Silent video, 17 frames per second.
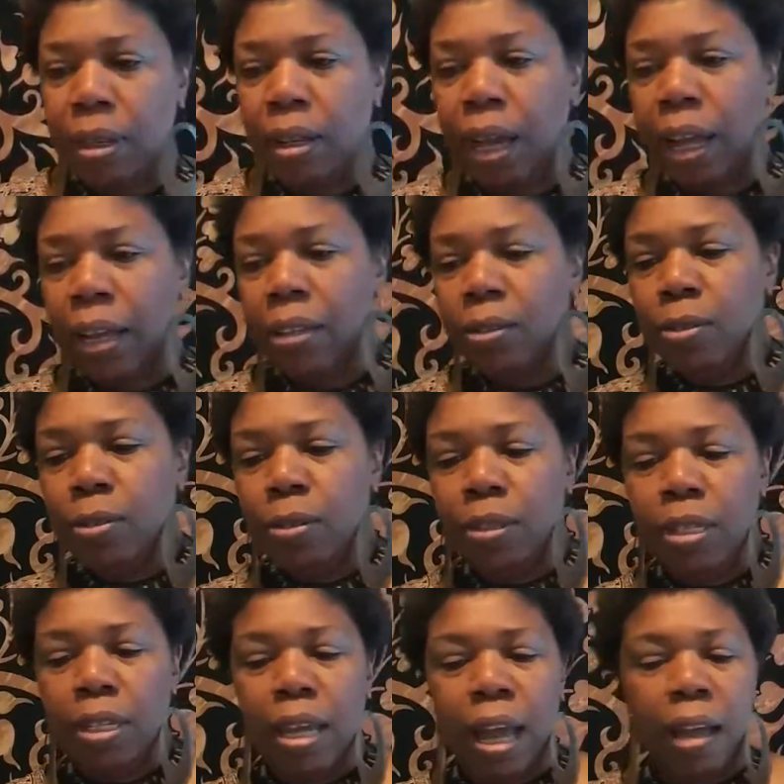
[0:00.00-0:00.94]
I
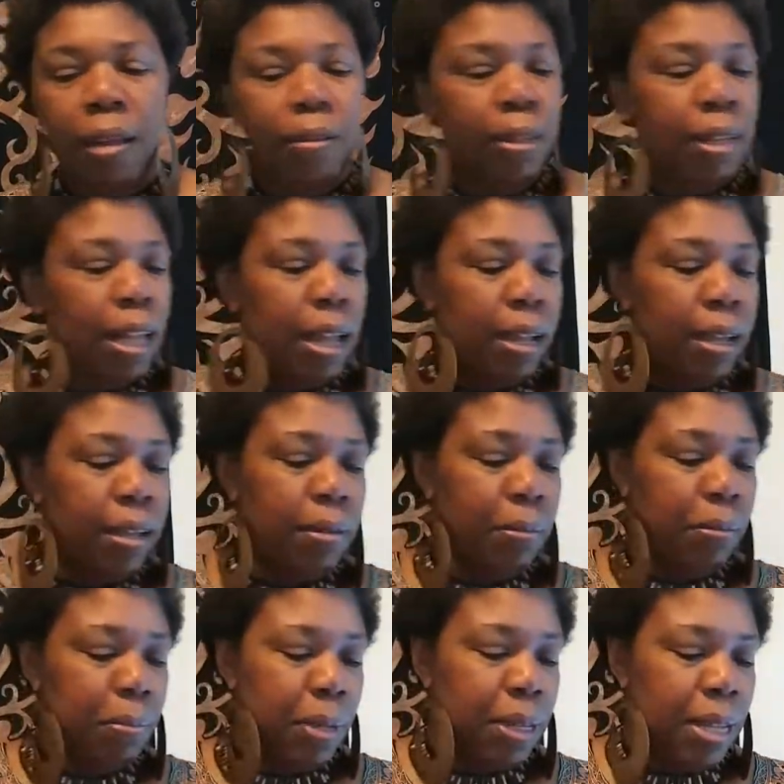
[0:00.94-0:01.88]
usually outline,
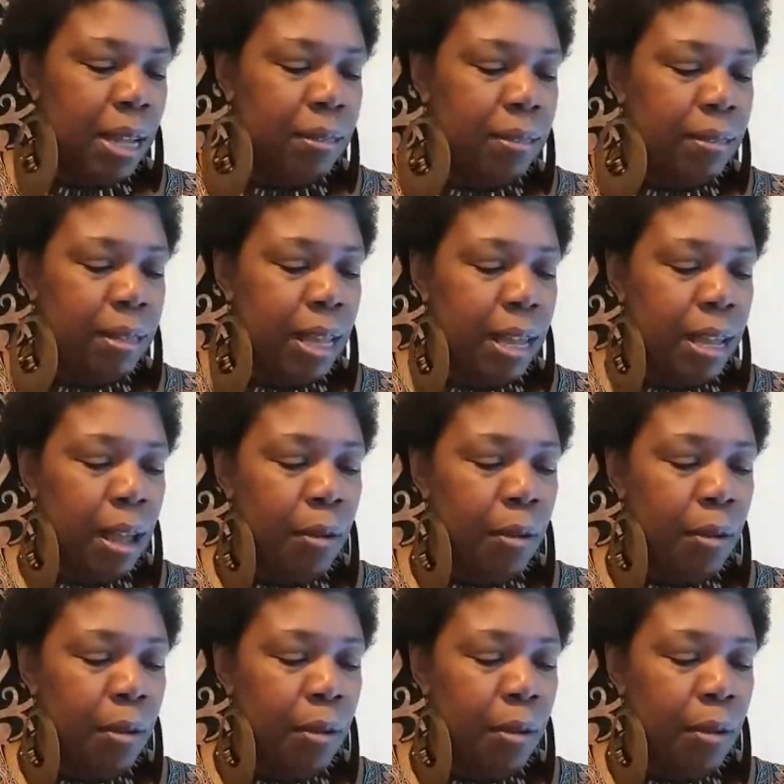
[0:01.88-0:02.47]
but not today.